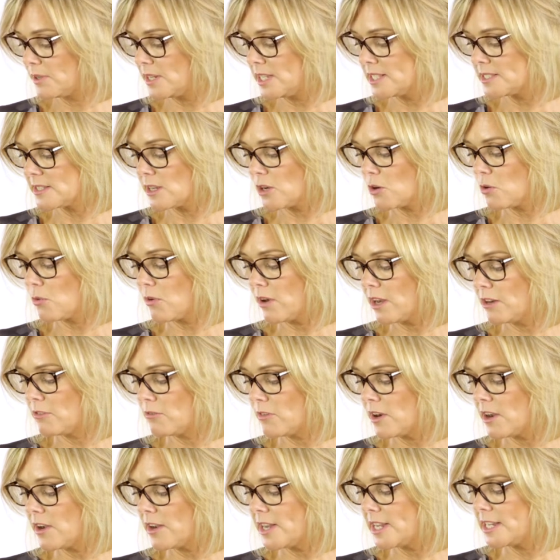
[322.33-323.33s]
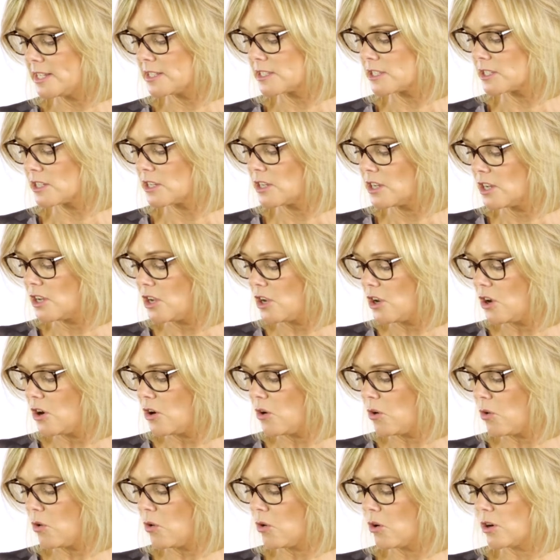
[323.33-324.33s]
isn't quite right,
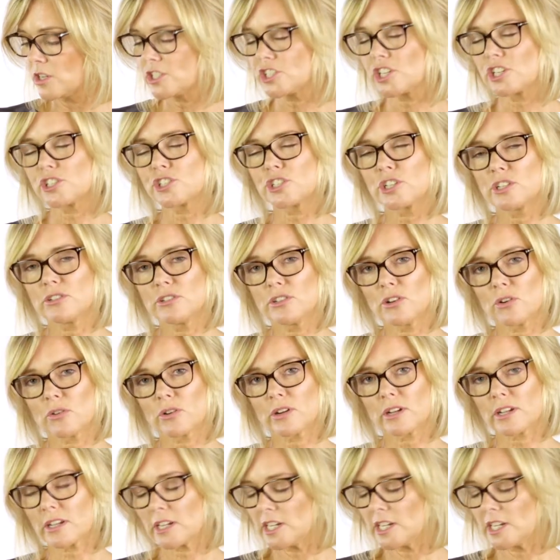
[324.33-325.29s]
or just you're not